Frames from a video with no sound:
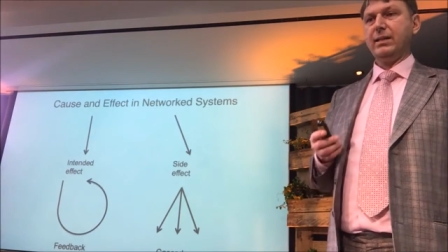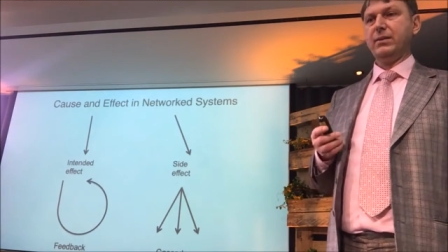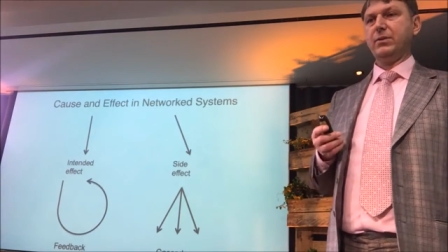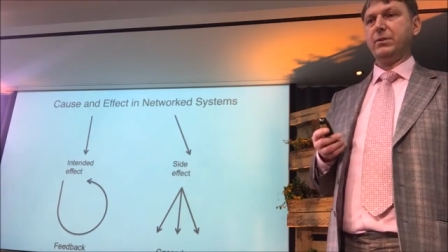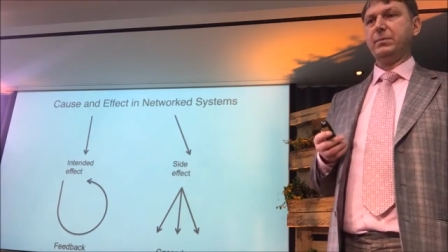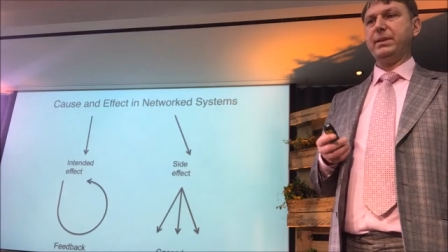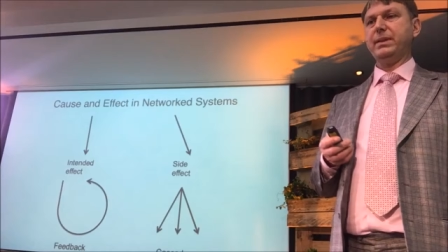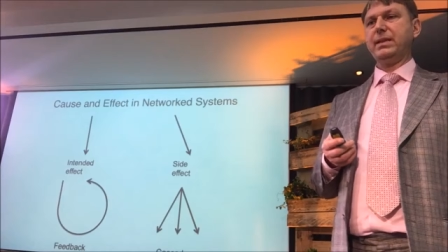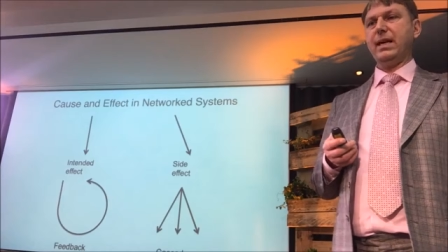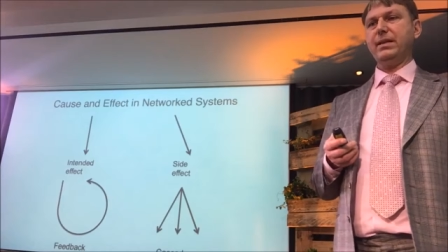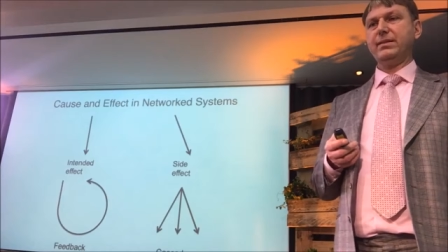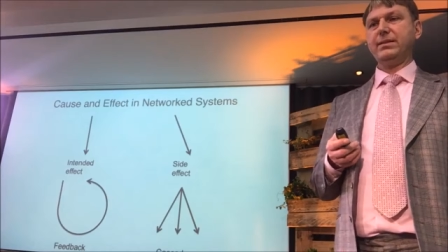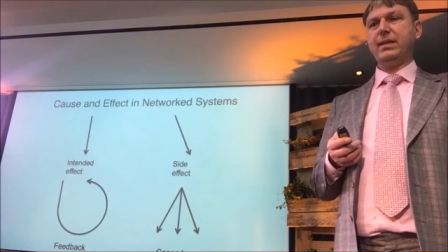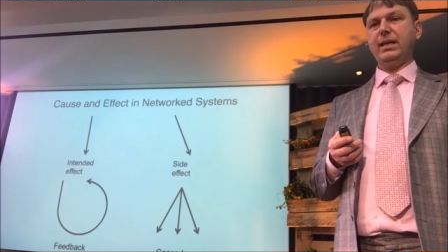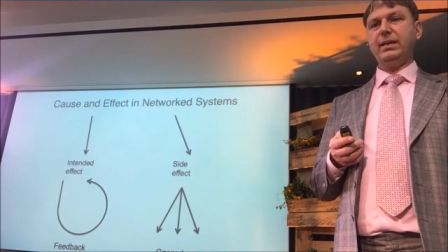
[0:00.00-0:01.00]
there will be
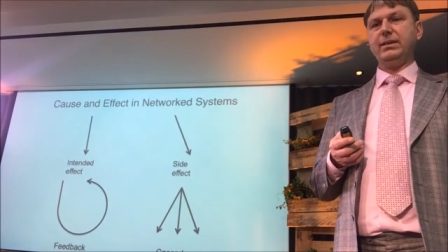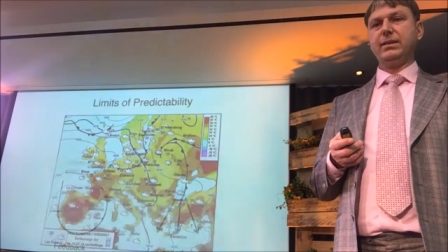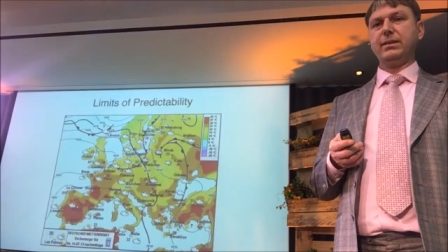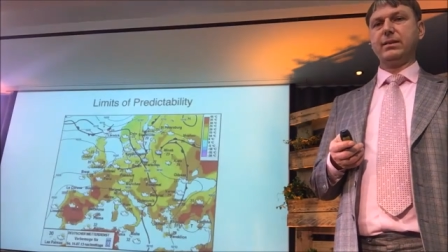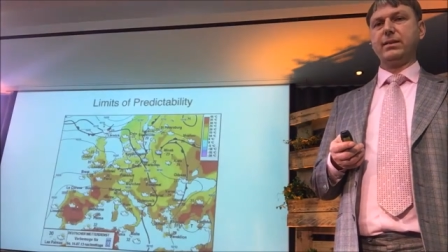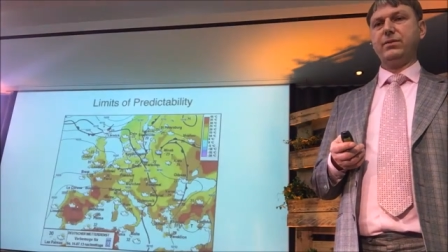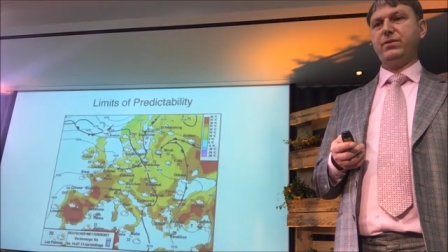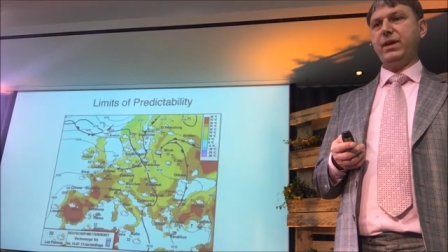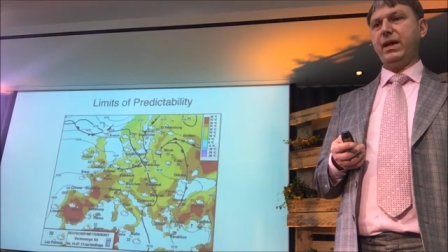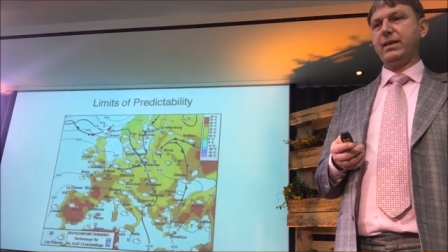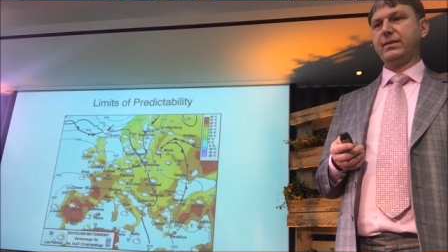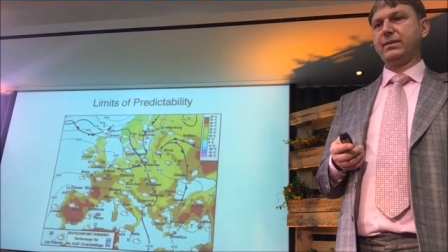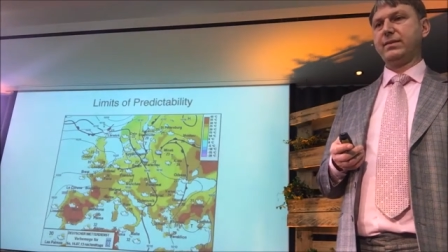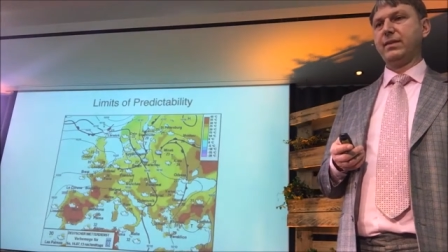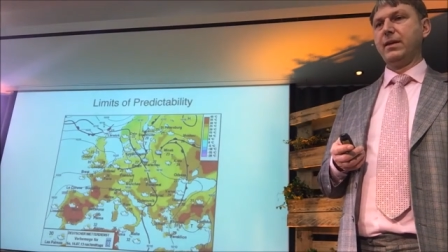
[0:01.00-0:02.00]
cascading
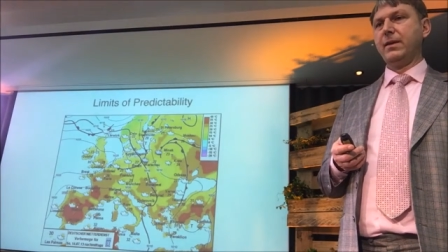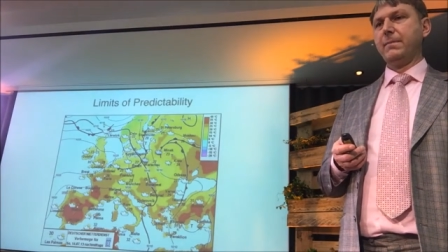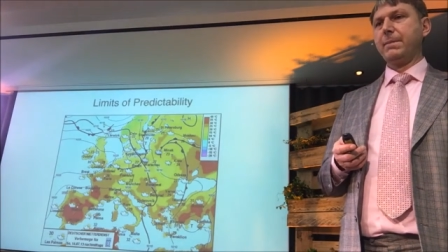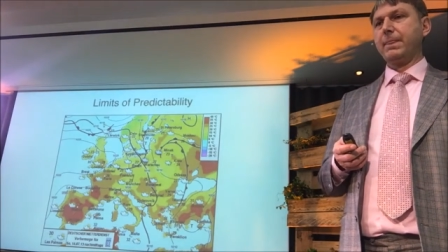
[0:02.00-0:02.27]
effects,